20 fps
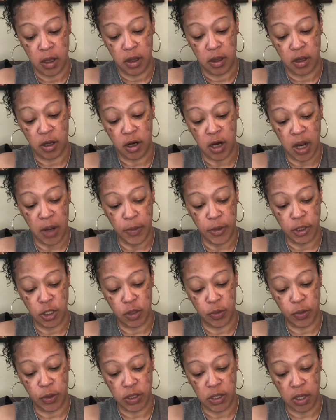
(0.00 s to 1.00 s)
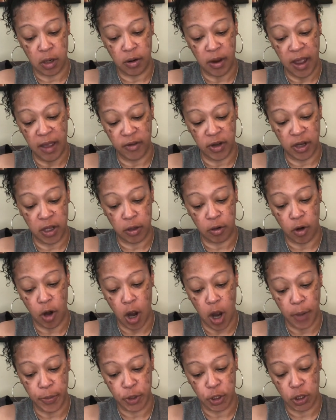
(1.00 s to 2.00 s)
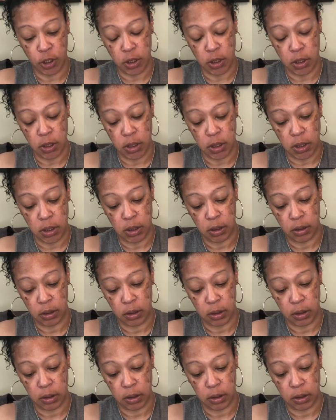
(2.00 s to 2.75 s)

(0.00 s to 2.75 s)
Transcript: They're coming to you because they don't have any other options